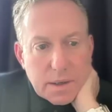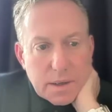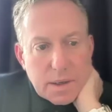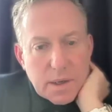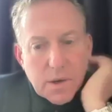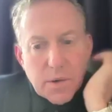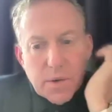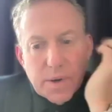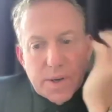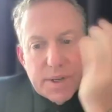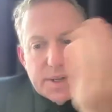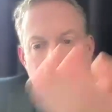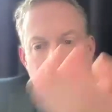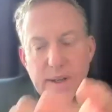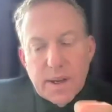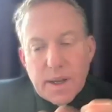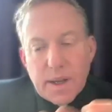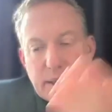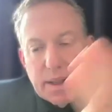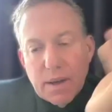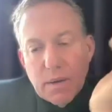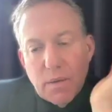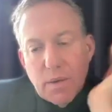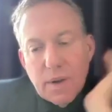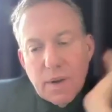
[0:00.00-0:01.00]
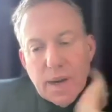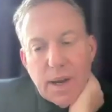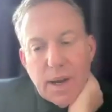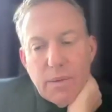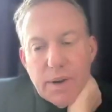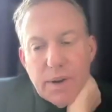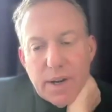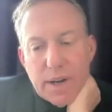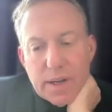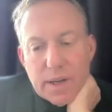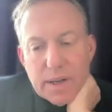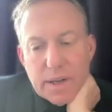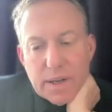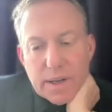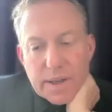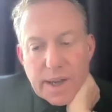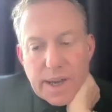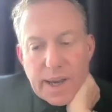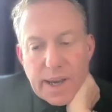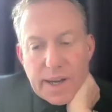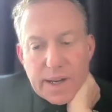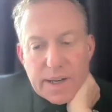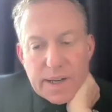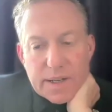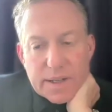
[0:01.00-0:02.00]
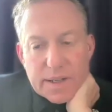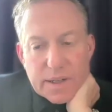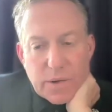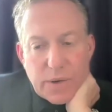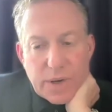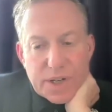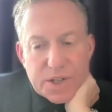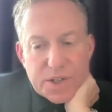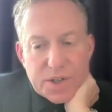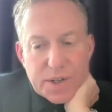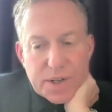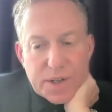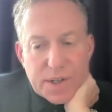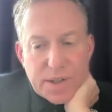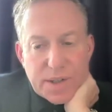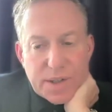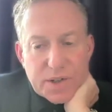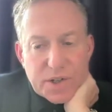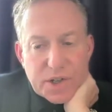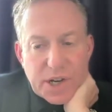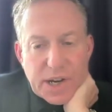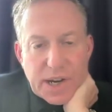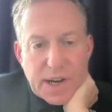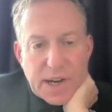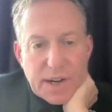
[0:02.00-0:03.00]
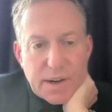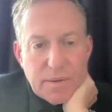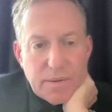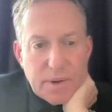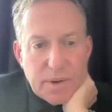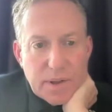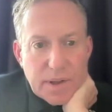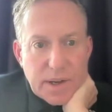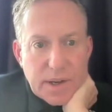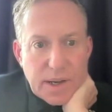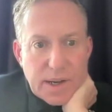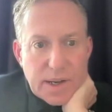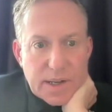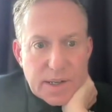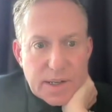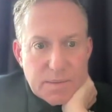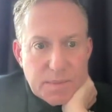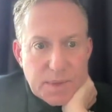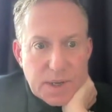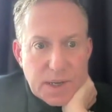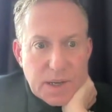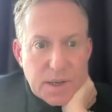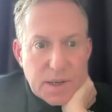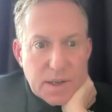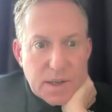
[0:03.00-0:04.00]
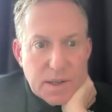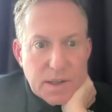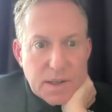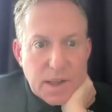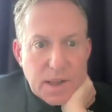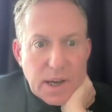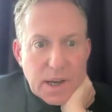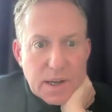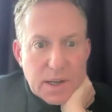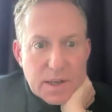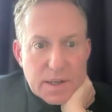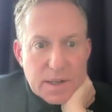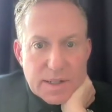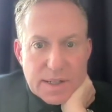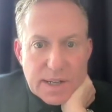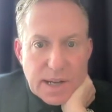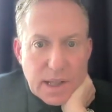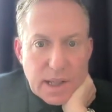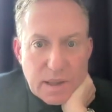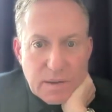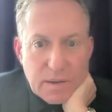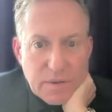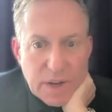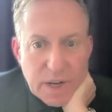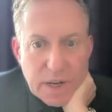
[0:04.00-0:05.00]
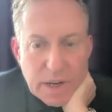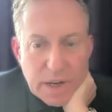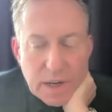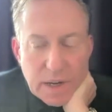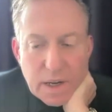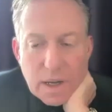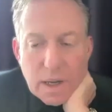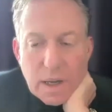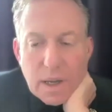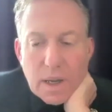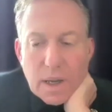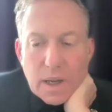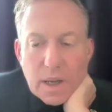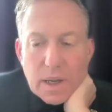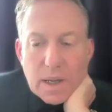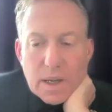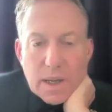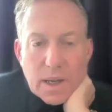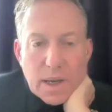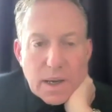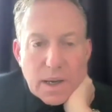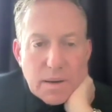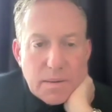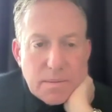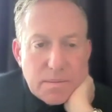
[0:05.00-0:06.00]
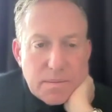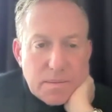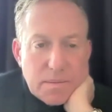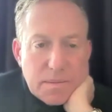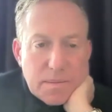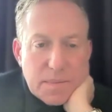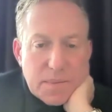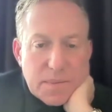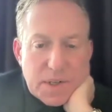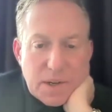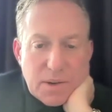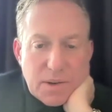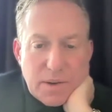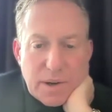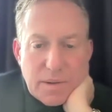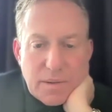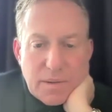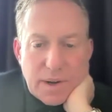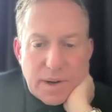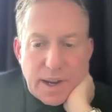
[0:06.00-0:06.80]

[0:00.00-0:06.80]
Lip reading: Chris, what I want to Katie's question in the chat really has me like salivating. So I want